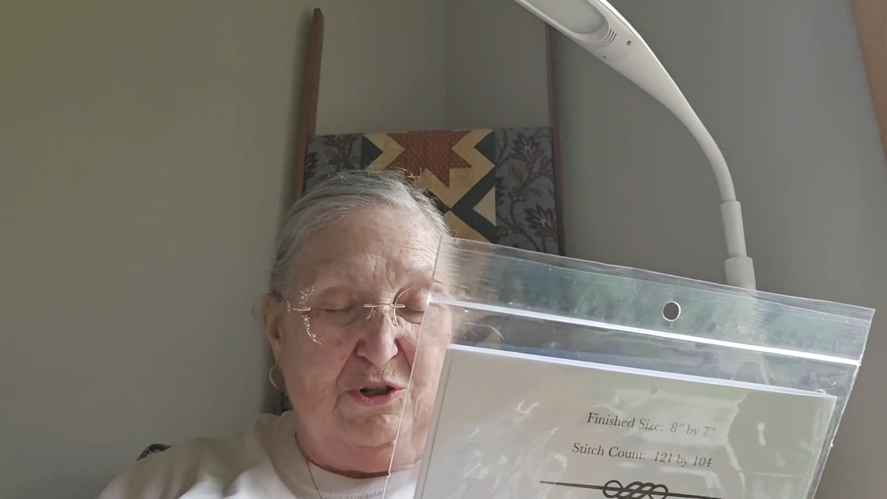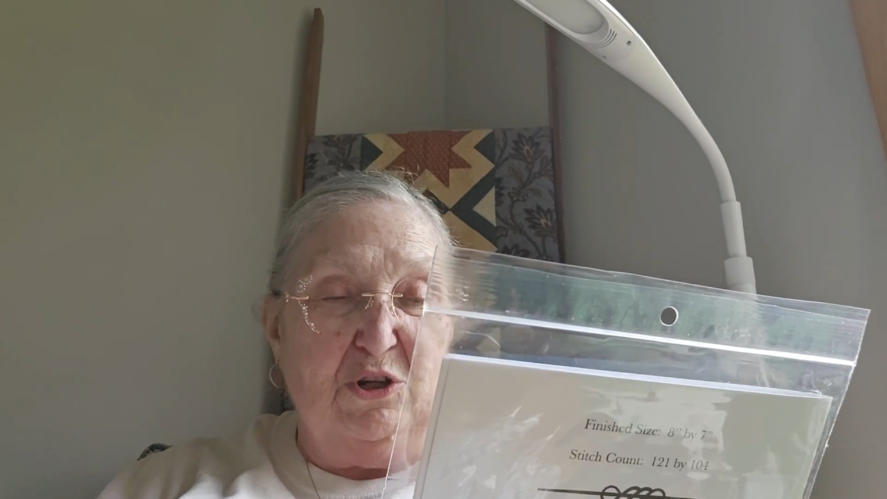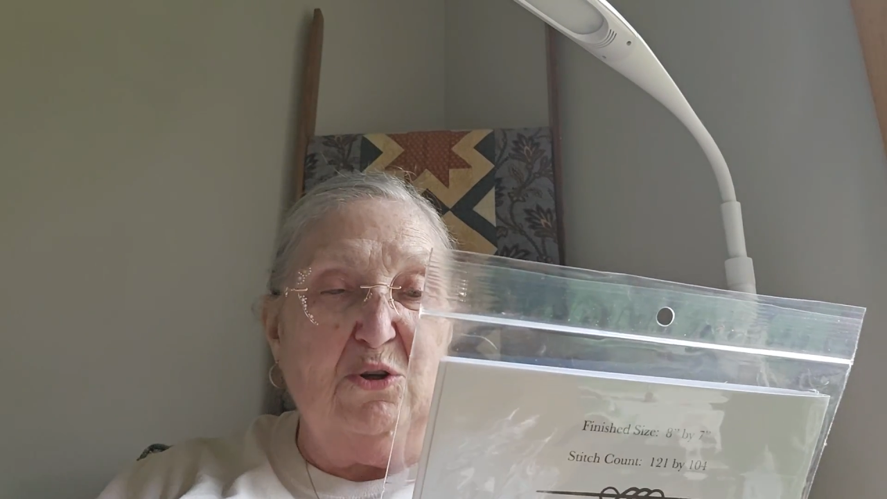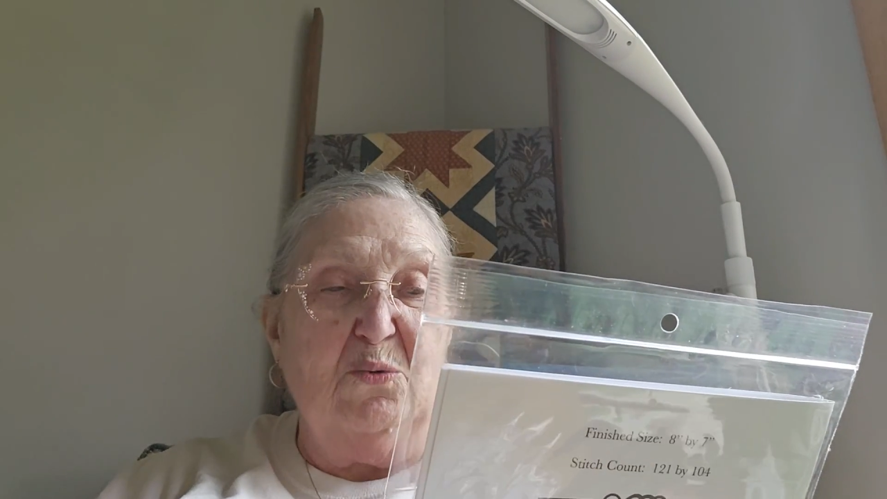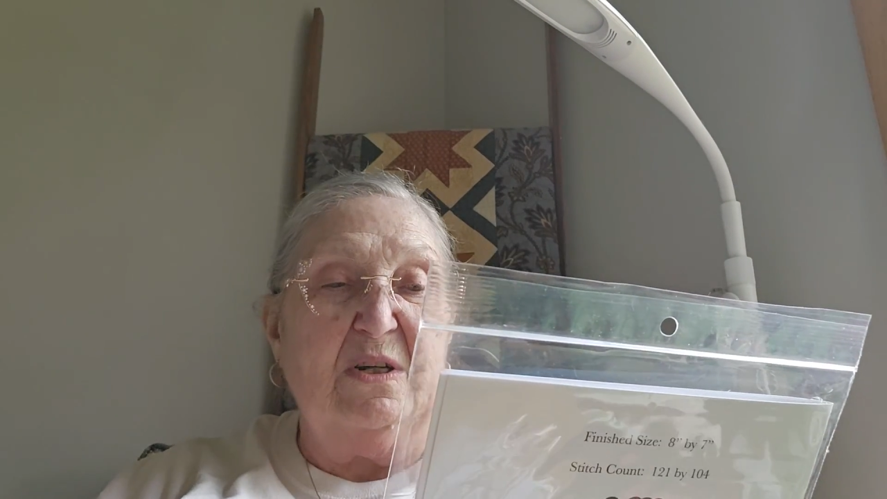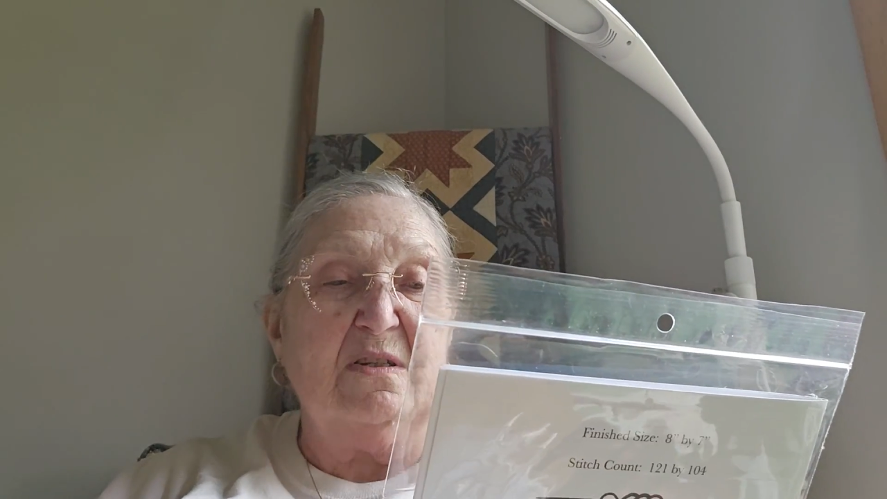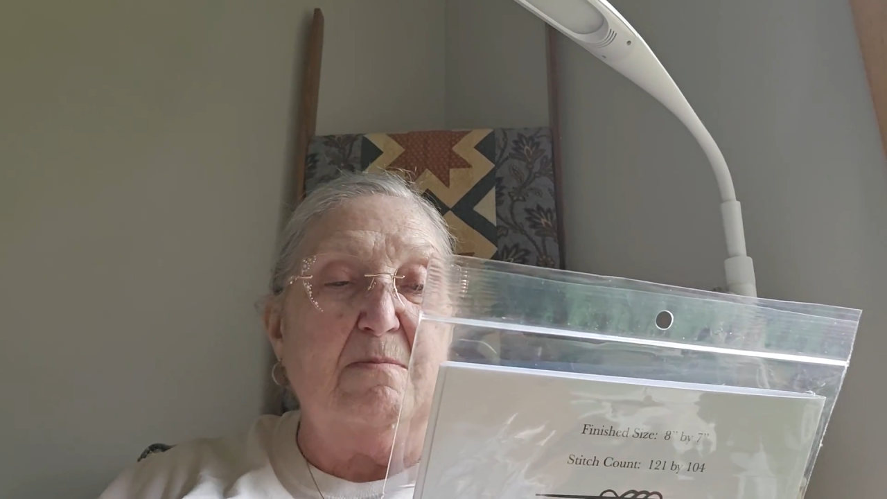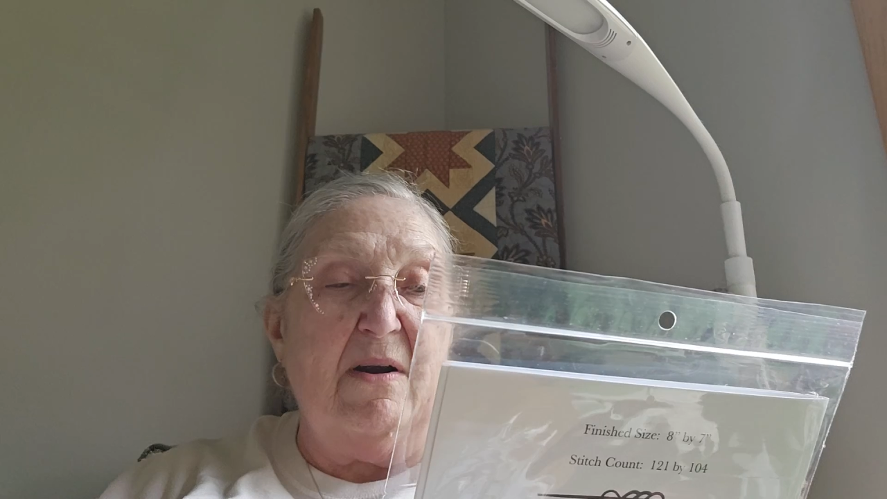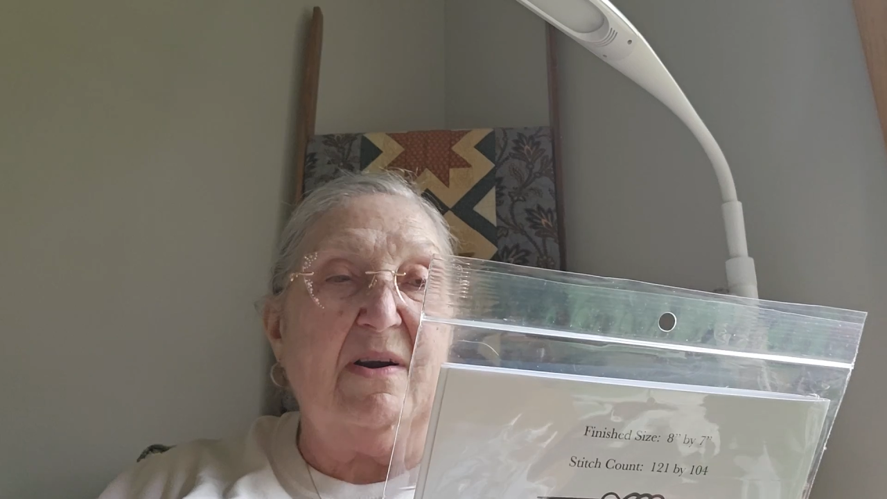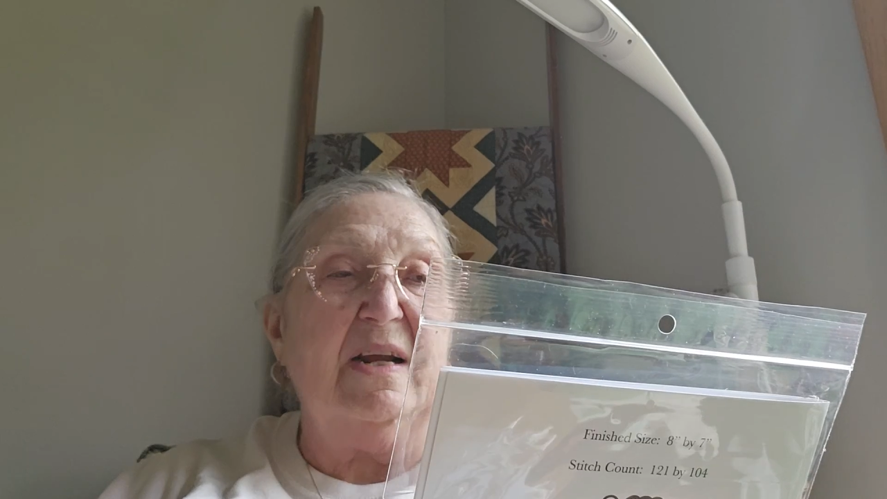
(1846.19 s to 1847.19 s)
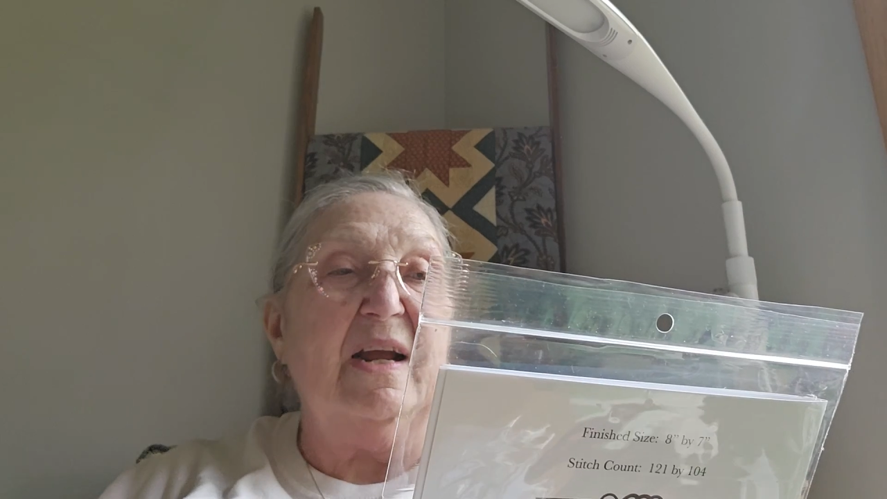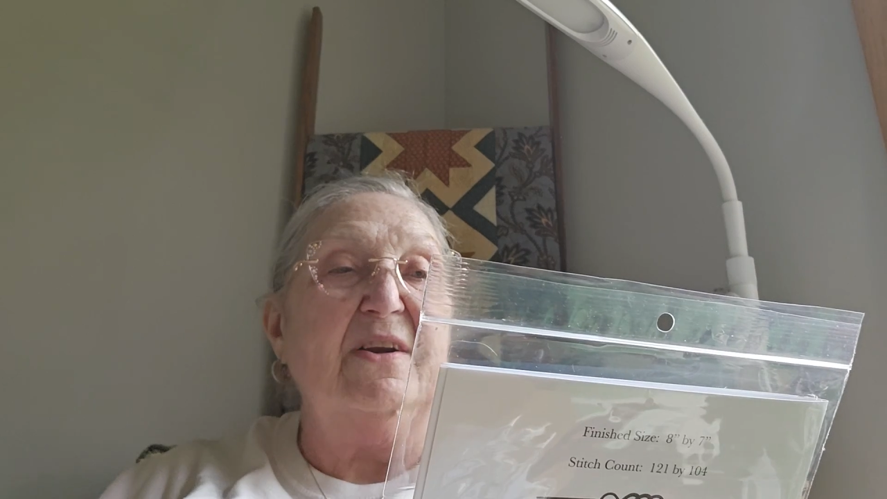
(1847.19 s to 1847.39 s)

too, was Market, I